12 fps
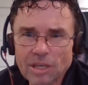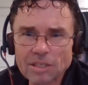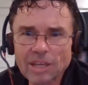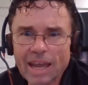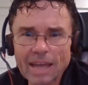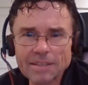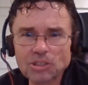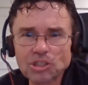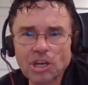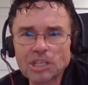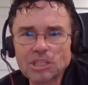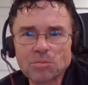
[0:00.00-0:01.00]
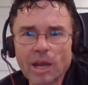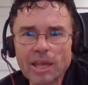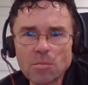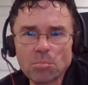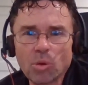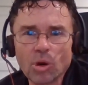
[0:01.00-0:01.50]
because I had to change my
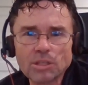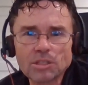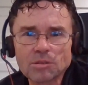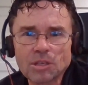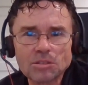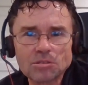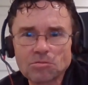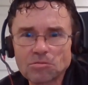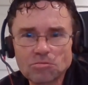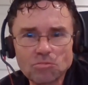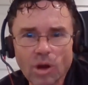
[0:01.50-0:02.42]
inputs because